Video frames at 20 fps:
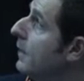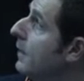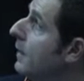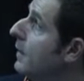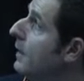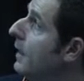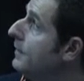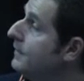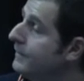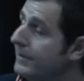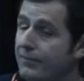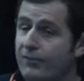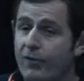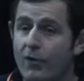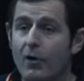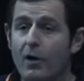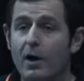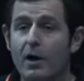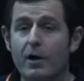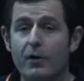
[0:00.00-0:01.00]
Let's see
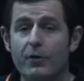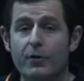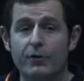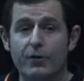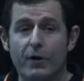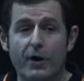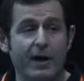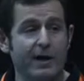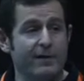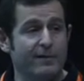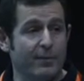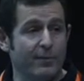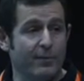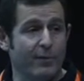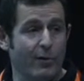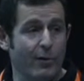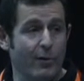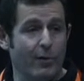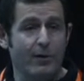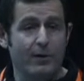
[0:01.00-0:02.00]
for another
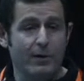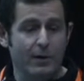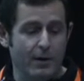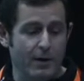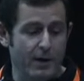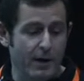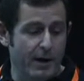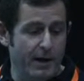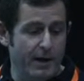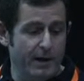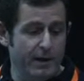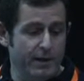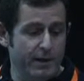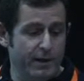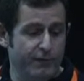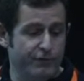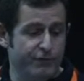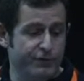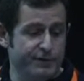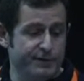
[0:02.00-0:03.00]
example.
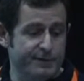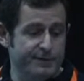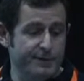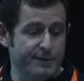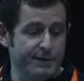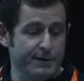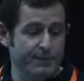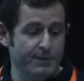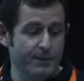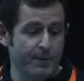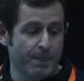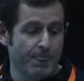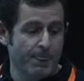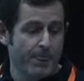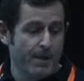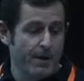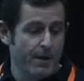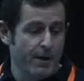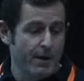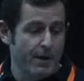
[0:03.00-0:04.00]
If we see
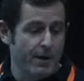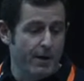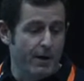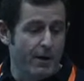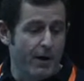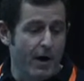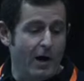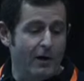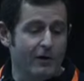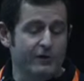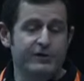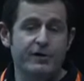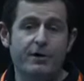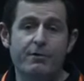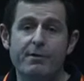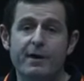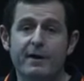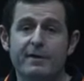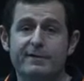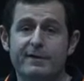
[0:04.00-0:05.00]

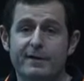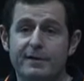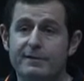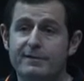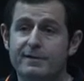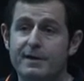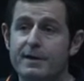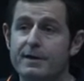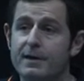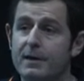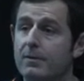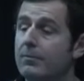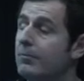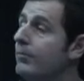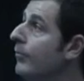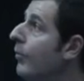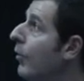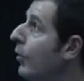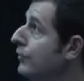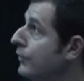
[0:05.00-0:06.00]
Algeria and Tanzania,
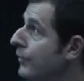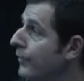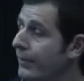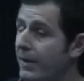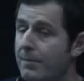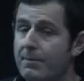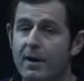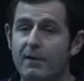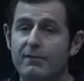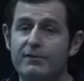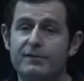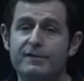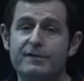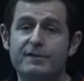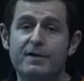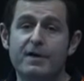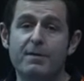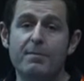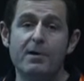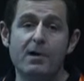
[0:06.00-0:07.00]
both of them have
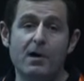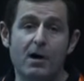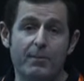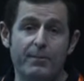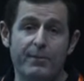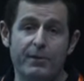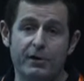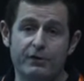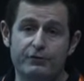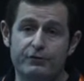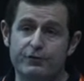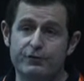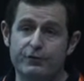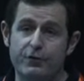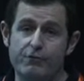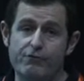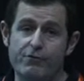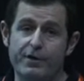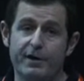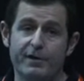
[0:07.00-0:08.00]
similar
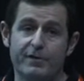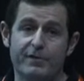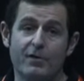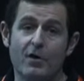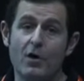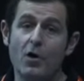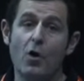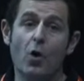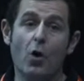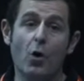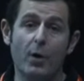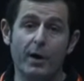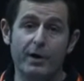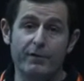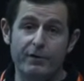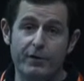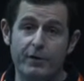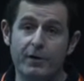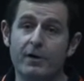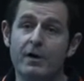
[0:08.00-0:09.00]
penetration rates.
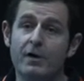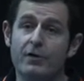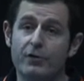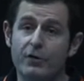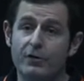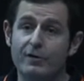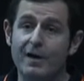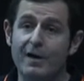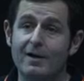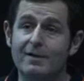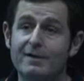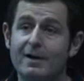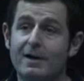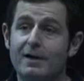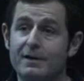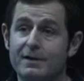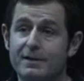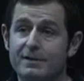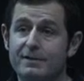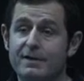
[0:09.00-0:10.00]
However, the
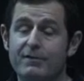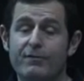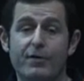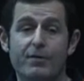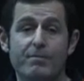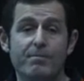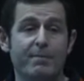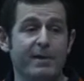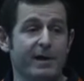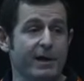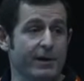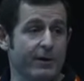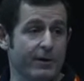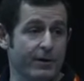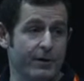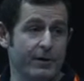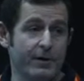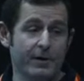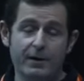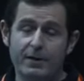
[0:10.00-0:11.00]
delta is even
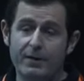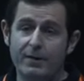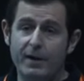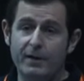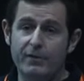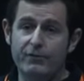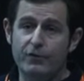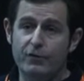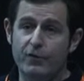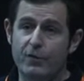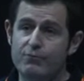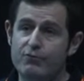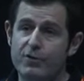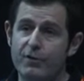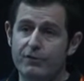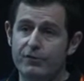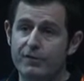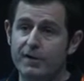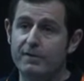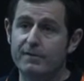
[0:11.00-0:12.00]
bigger than for the
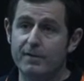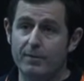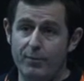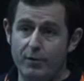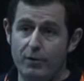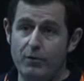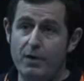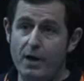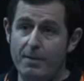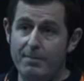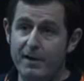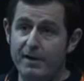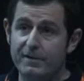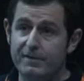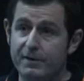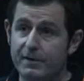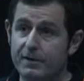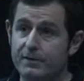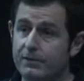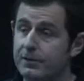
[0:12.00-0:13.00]
previous example.
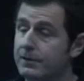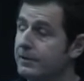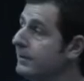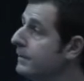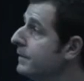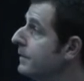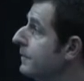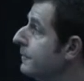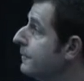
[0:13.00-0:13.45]
Amazing, isn't it?